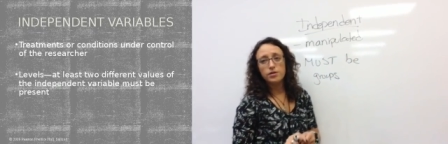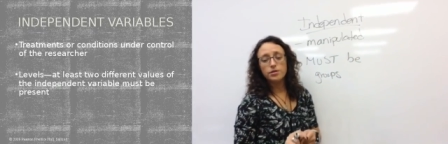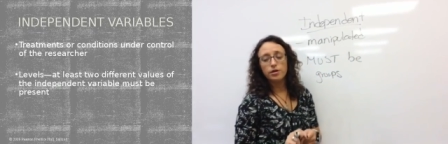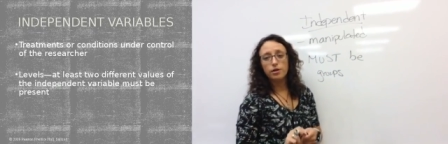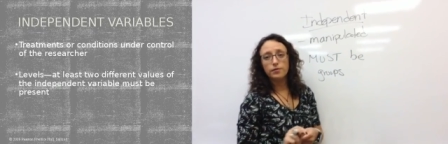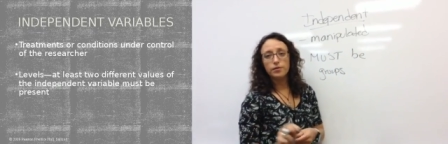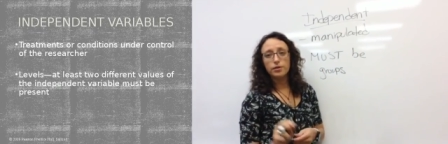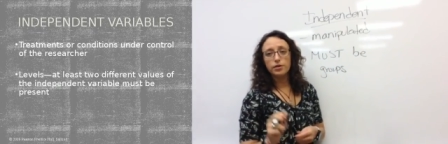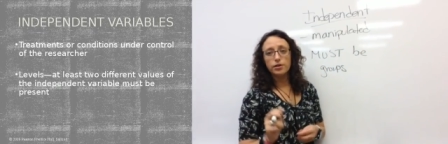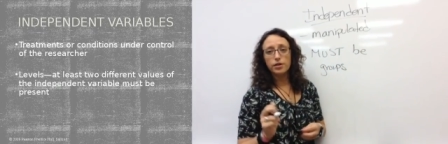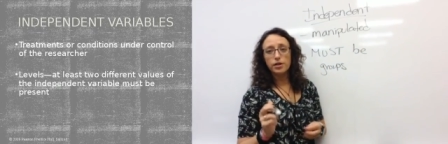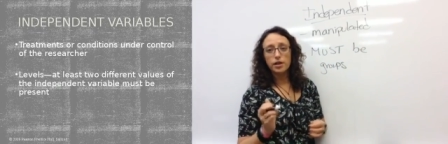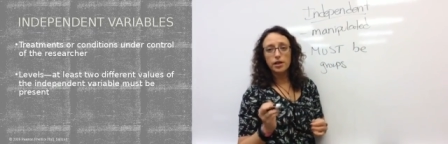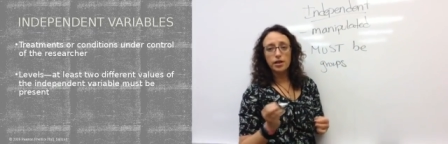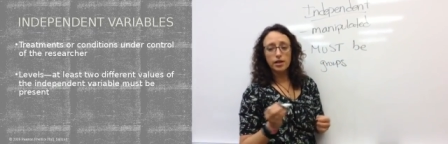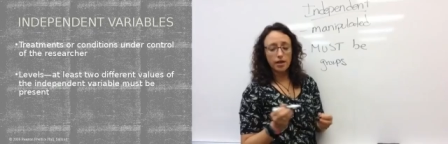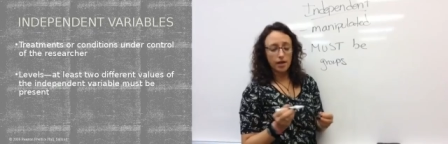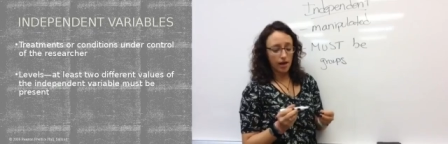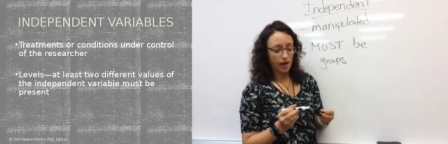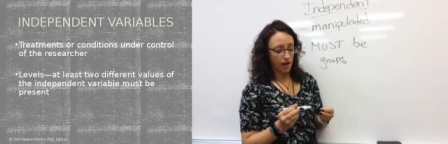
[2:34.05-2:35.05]
So if you're
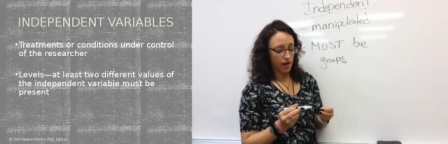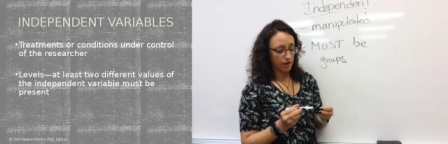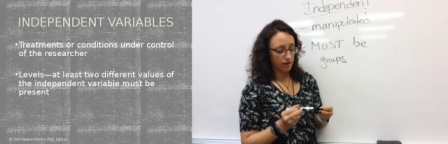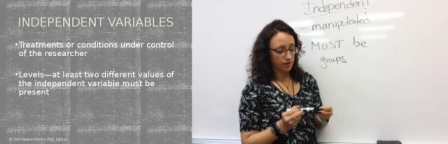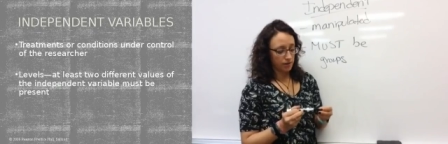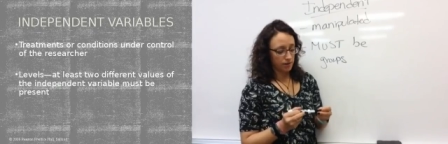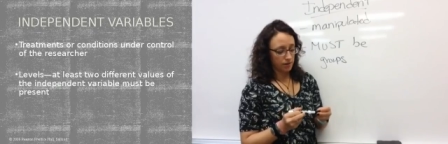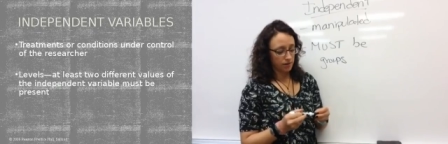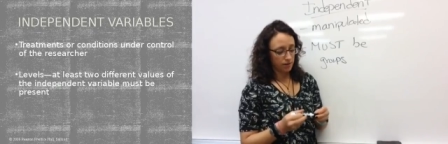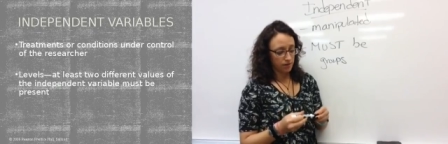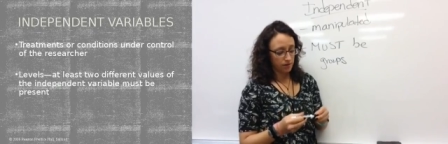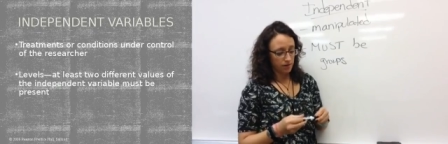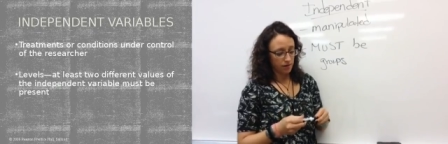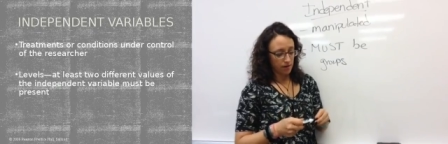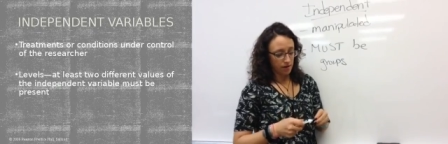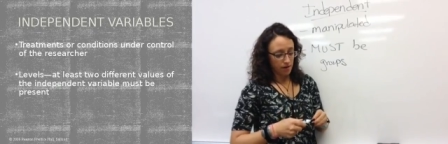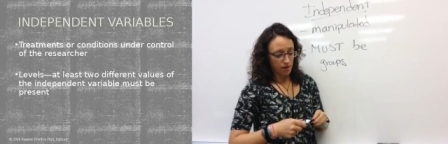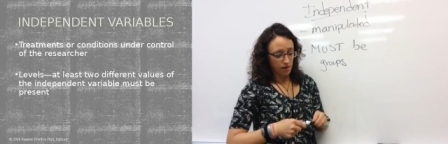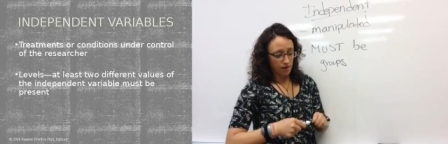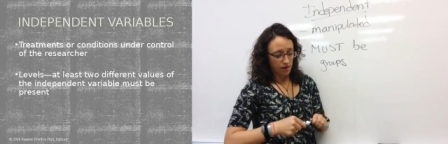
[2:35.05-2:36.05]
looking at
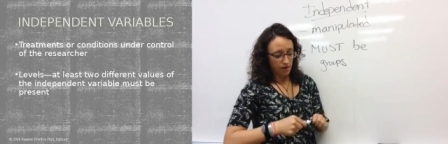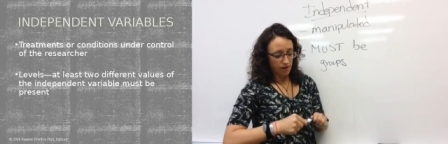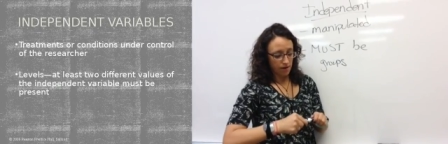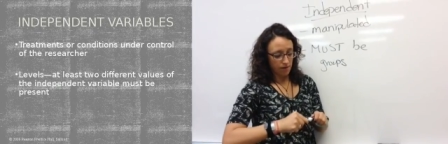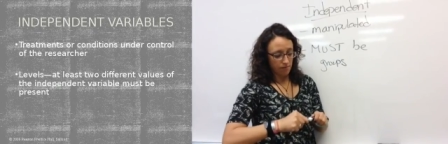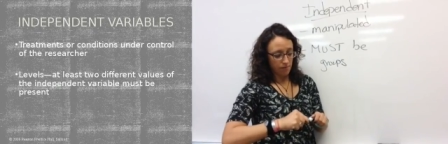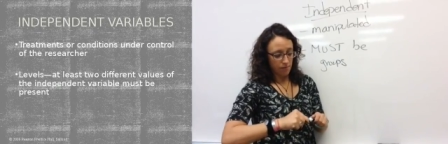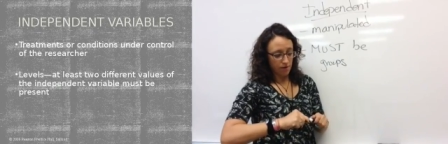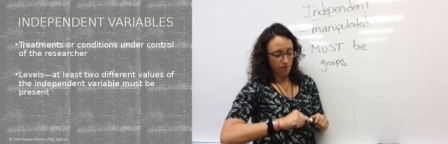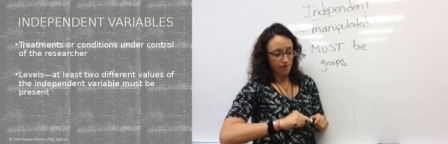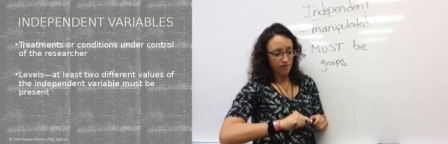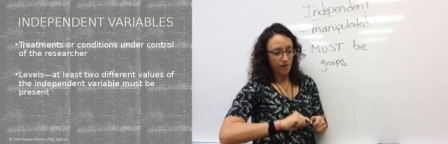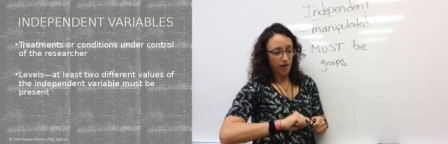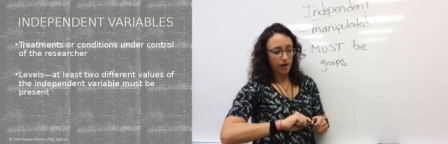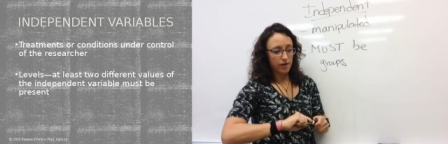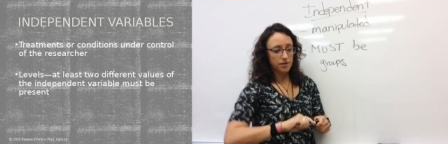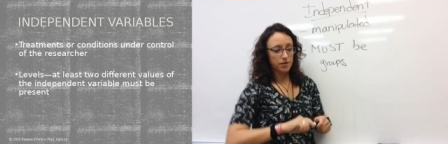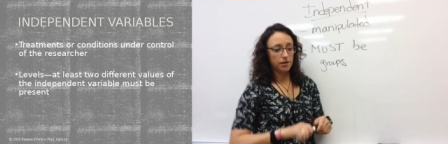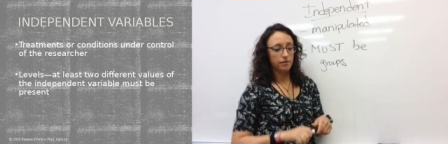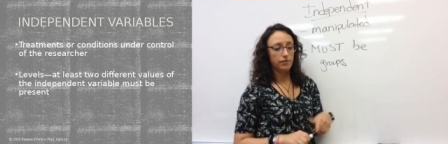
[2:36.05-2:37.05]
um,
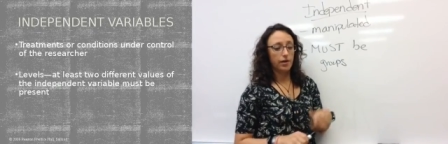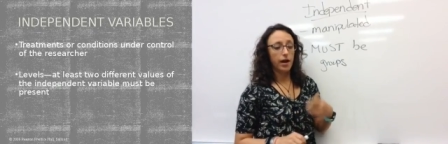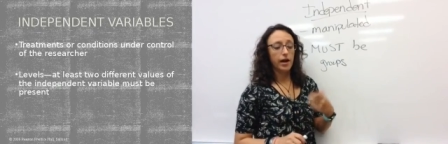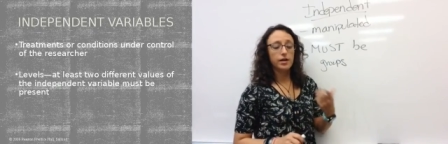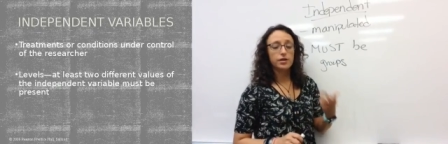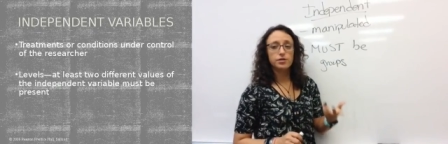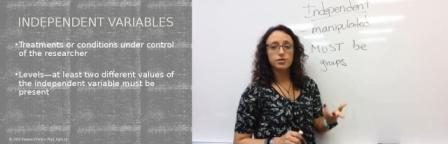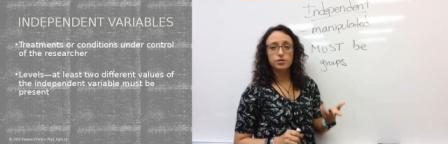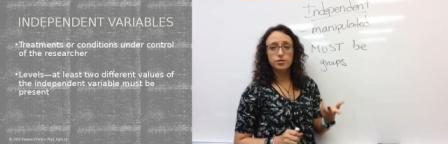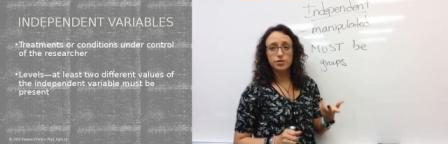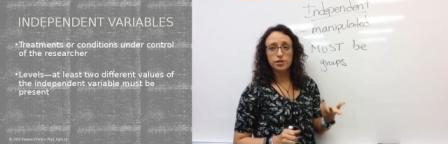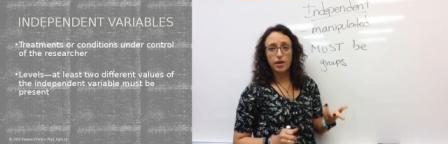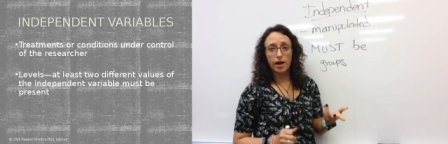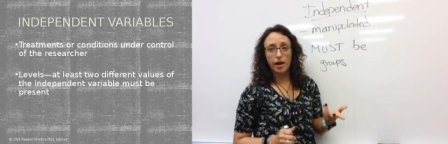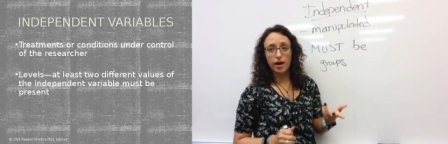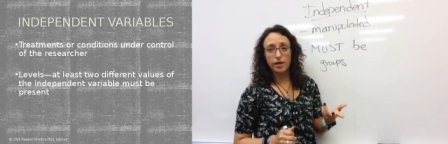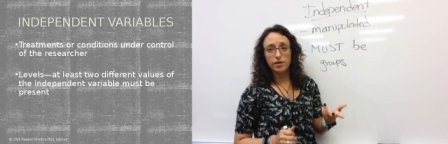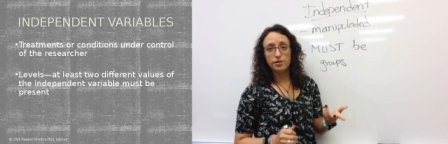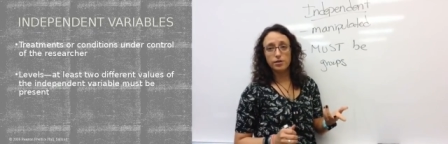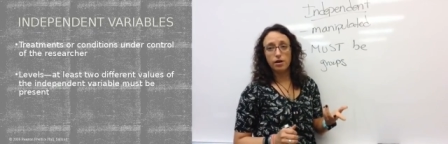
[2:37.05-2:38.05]
effect of
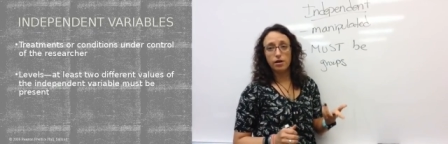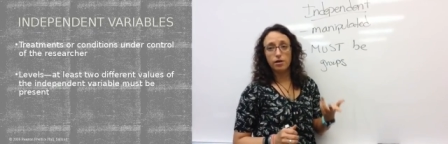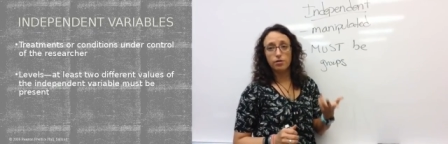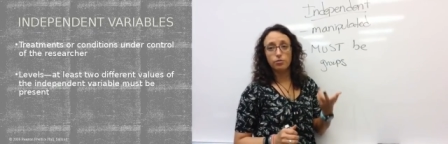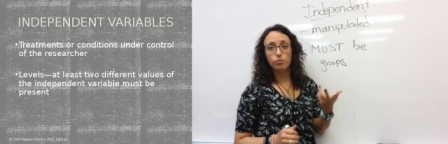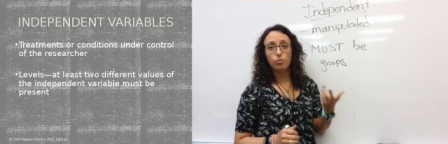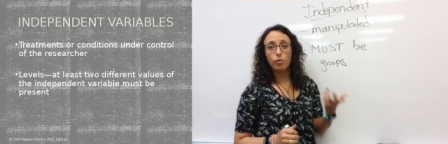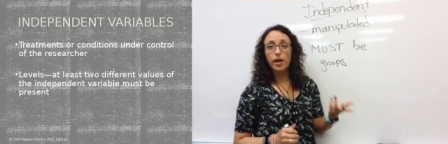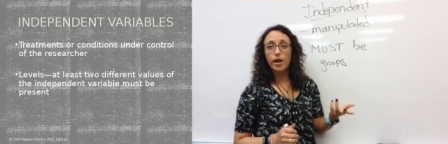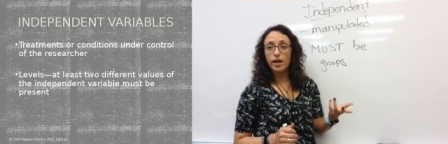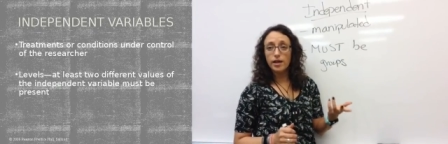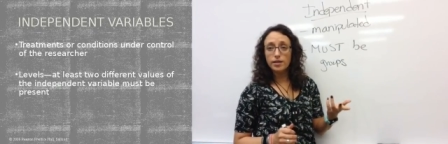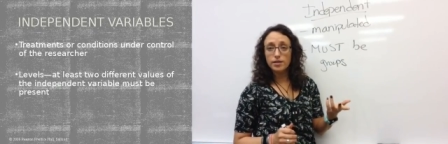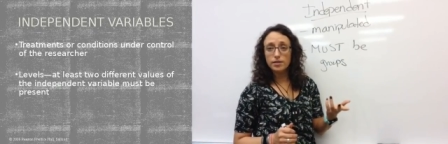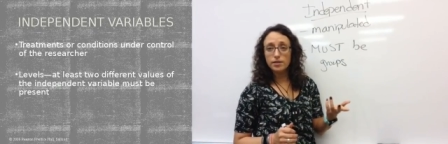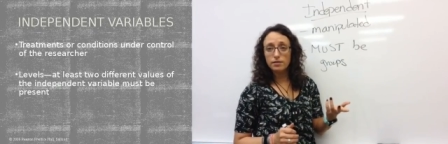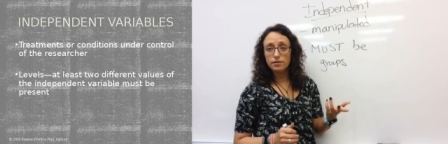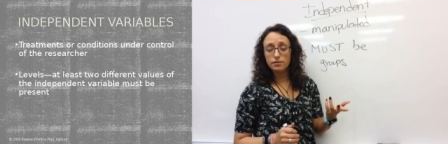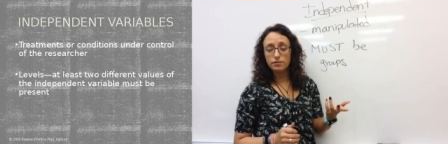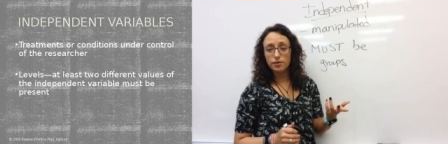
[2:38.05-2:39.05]
exercise on
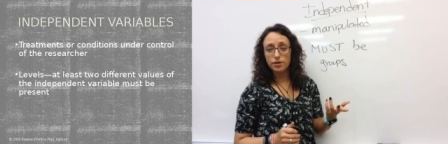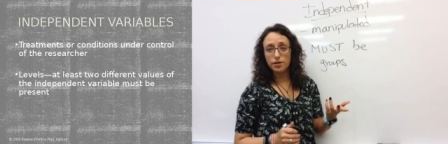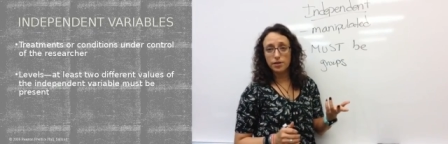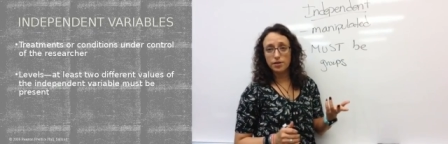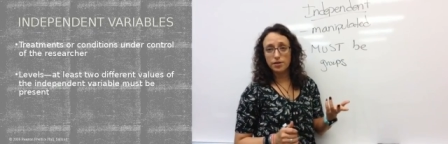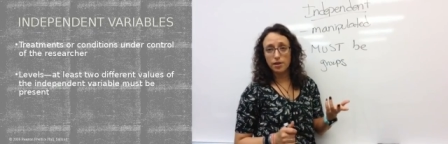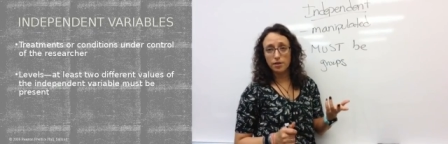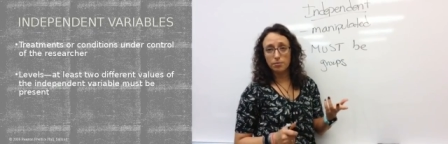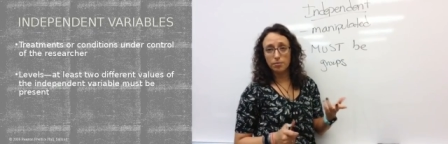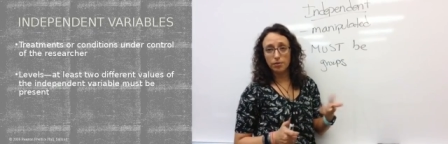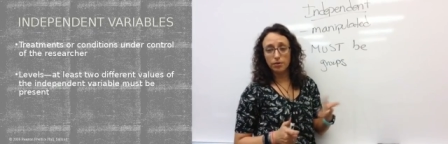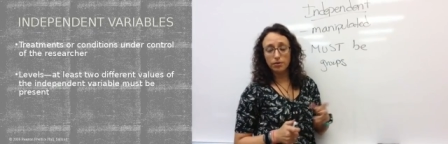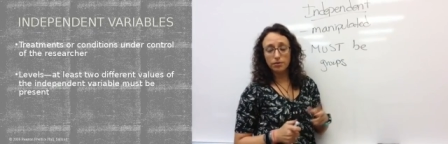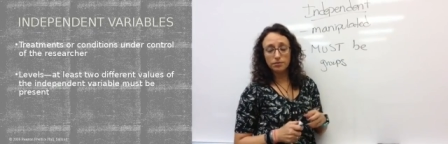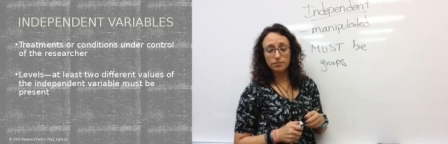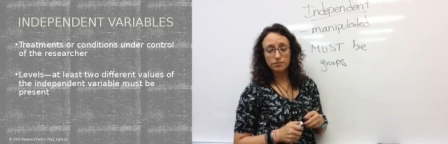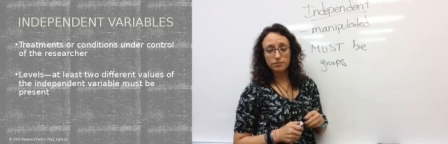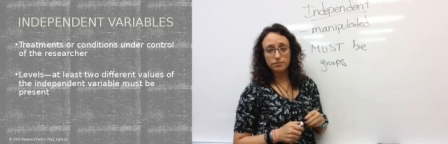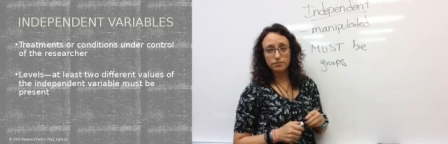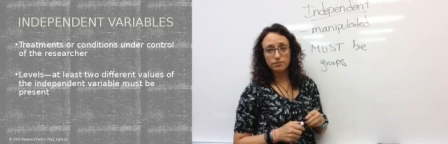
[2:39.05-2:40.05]
weight, for
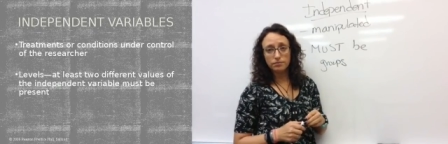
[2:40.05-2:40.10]
example,